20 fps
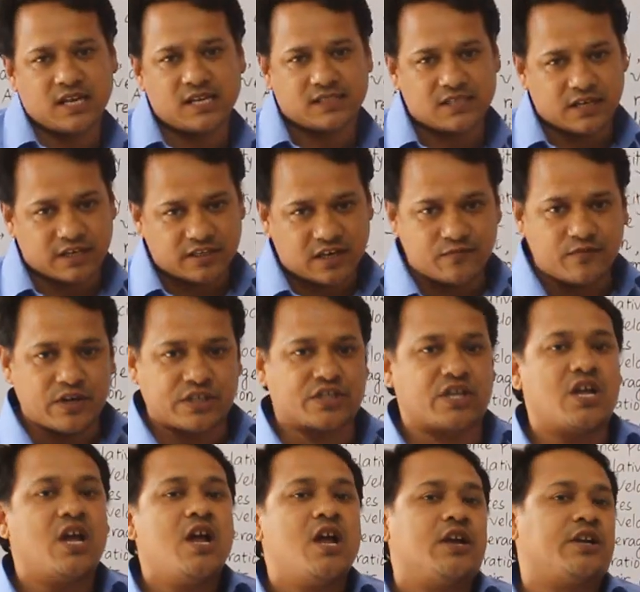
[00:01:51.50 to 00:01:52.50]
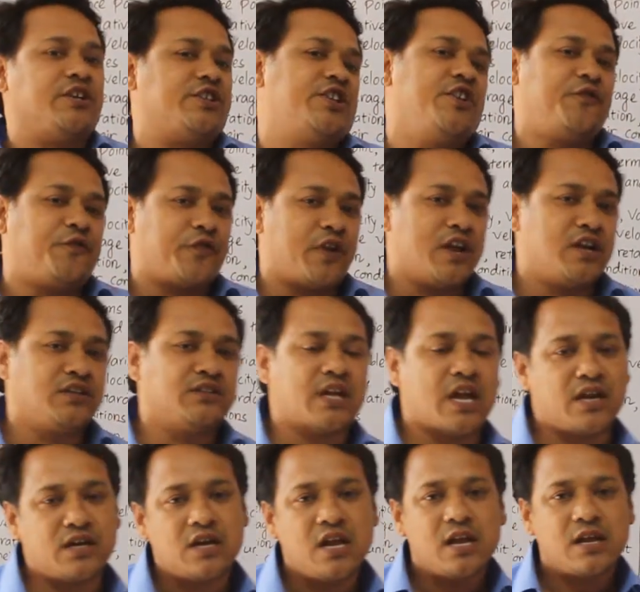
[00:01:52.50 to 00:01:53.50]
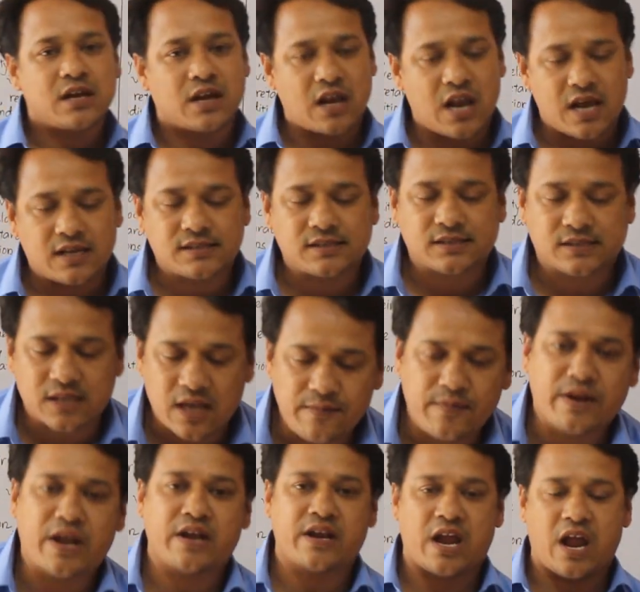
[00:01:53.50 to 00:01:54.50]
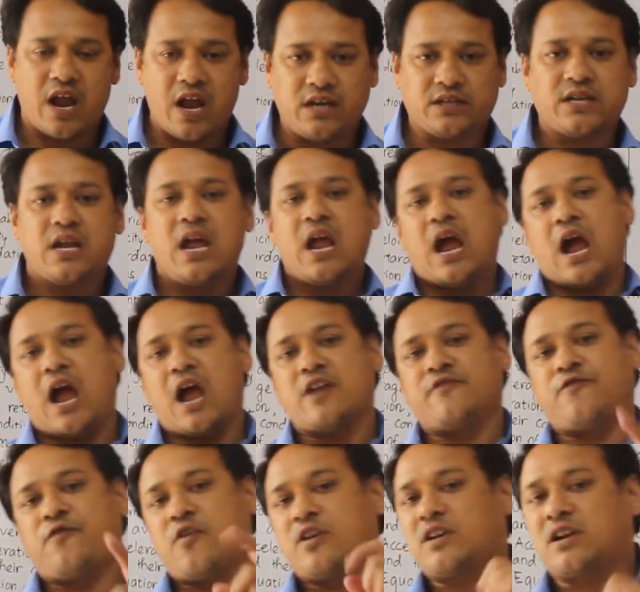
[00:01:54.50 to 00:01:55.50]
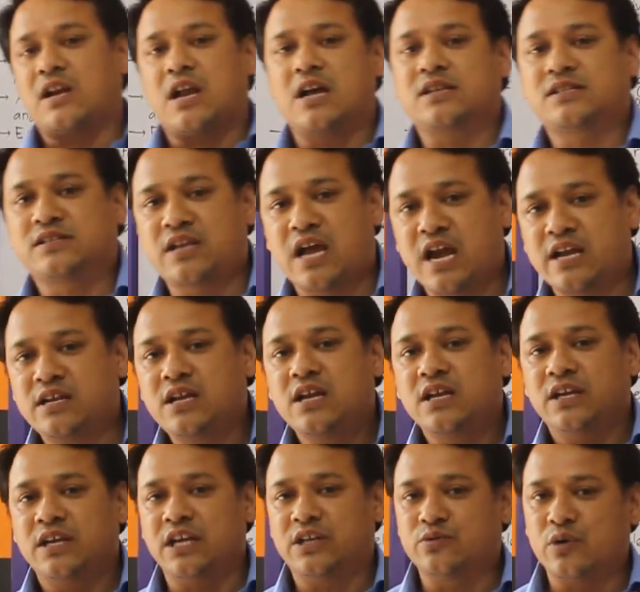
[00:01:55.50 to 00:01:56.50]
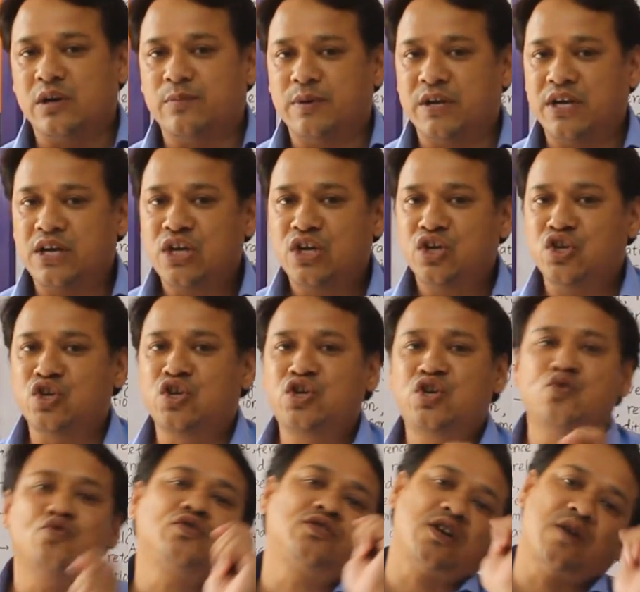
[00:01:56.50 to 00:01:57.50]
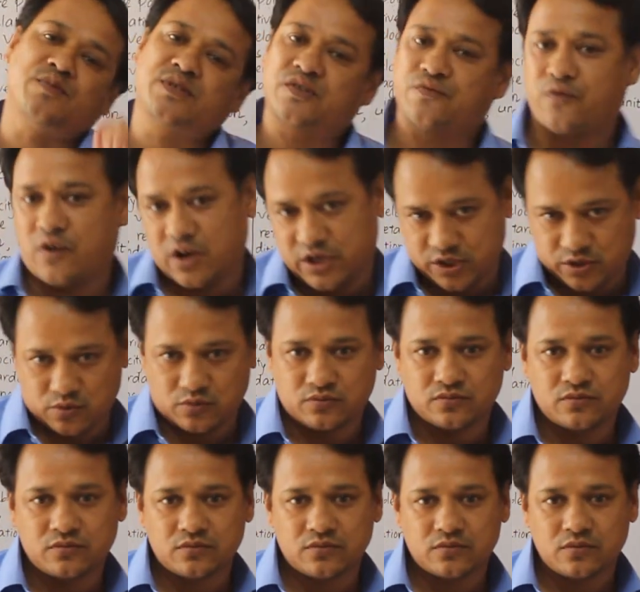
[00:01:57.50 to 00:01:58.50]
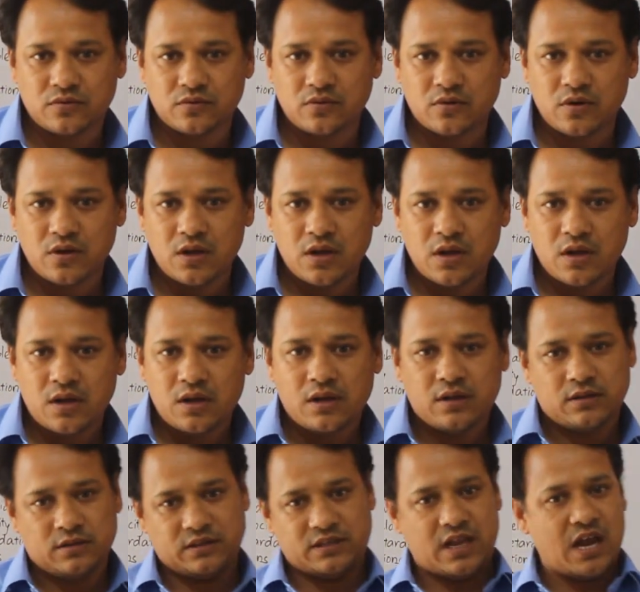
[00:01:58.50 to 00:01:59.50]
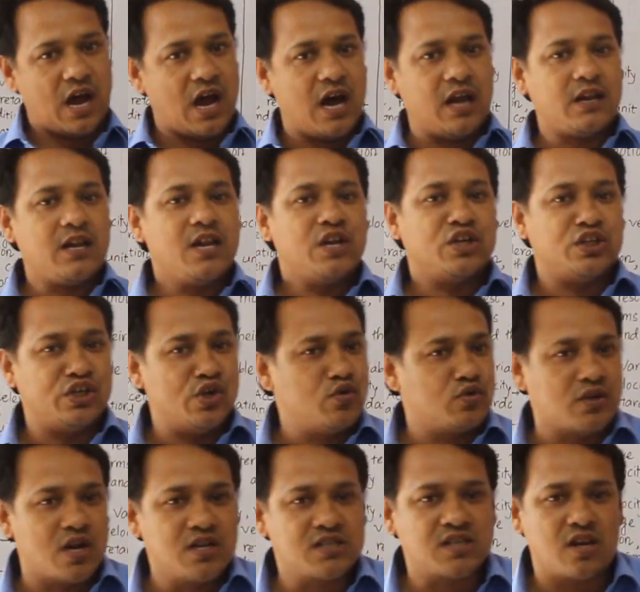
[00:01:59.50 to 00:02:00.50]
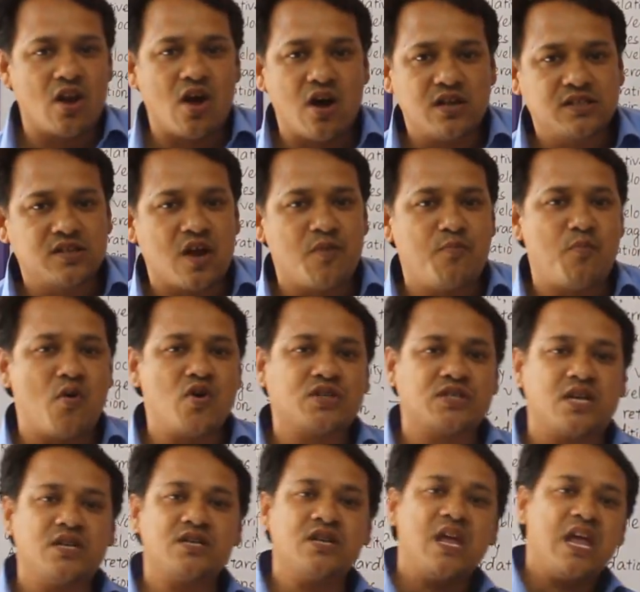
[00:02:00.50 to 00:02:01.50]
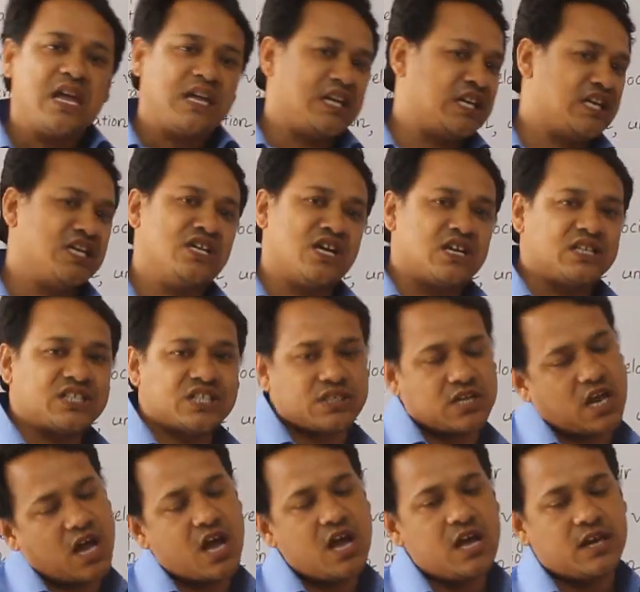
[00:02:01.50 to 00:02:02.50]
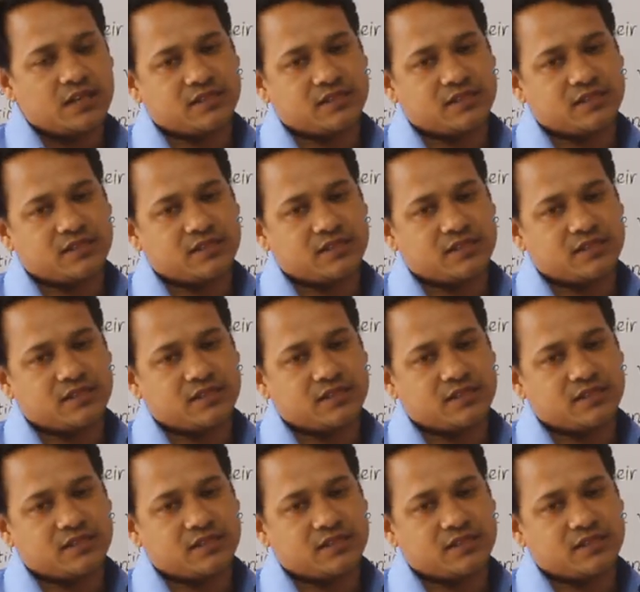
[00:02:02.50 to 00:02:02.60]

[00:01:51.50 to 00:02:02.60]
is a little bit different than class 7 and 8, and for class 9 it will be new terms for you. They are Newton's laws of motion, inertia,